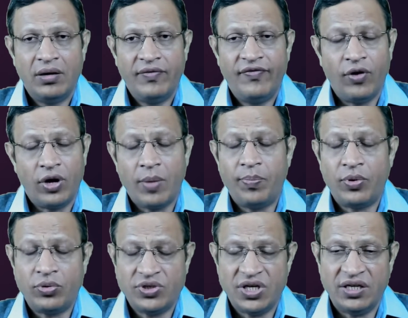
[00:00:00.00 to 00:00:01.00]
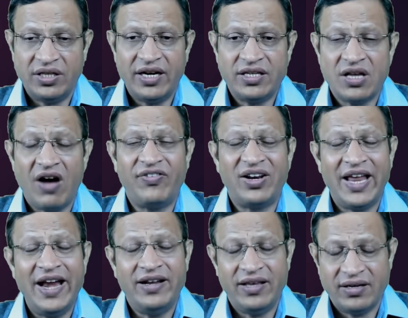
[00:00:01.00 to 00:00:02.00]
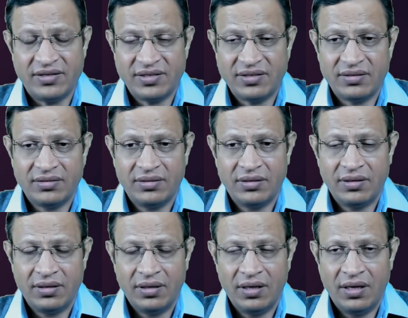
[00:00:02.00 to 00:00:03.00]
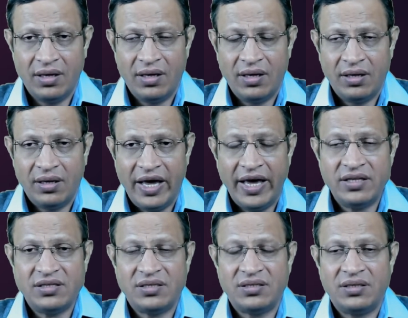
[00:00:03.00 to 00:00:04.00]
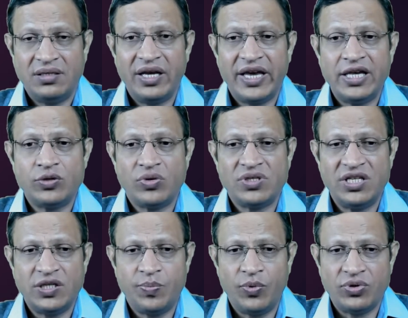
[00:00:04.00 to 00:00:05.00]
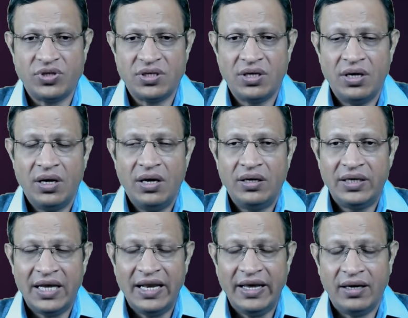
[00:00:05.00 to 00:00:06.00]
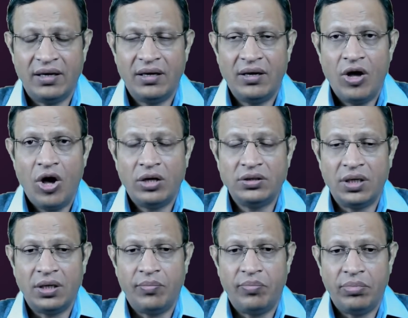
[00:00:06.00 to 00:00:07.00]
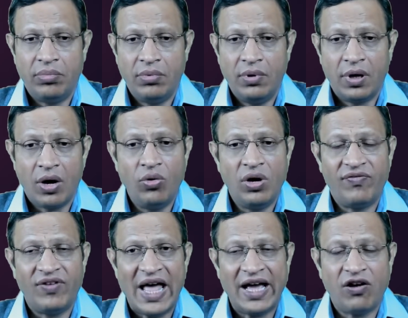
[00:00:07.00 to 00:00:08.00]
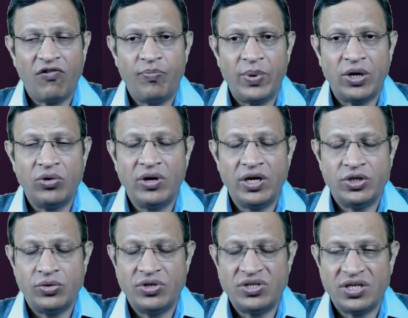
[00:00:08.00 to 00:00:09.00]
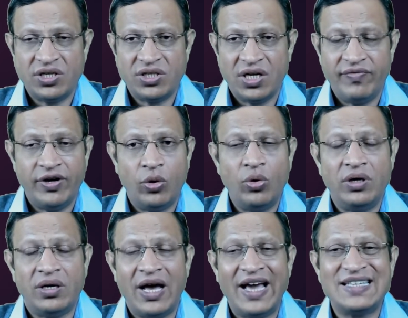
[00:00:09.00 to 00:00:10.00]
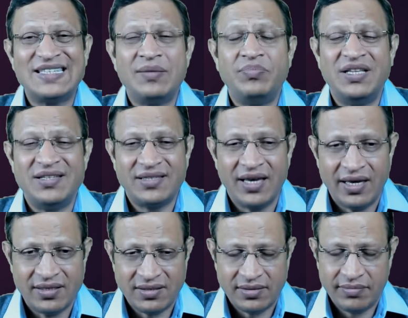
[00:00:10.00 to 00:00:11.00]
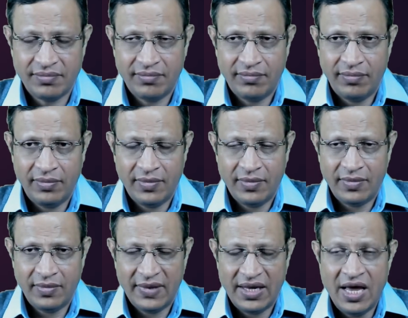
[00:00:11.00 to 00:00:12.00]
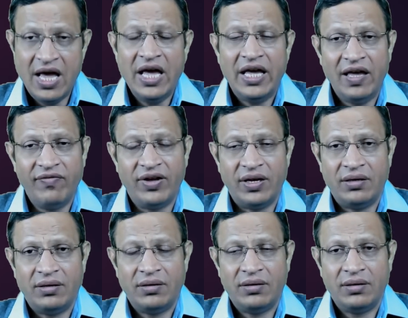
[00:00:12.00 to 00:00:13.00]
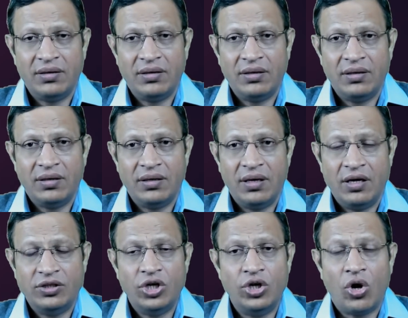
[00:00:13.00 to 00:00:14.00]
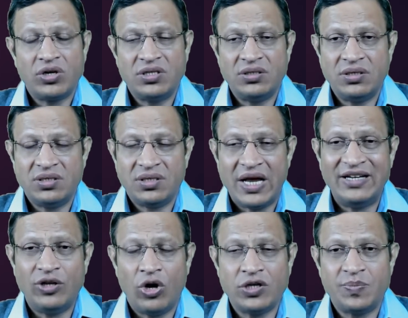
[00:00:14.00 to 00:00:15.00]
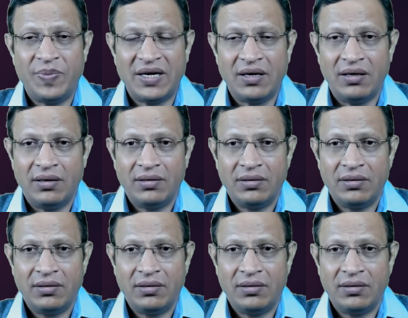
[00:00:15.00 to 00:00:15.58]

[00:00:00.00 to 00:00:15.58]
for approaching, that is, after eight years. Hence, the case was disposed, telling on the ground of lack of pecuniary jurisdiction, we don't accept this case. Even the doctors and the hospital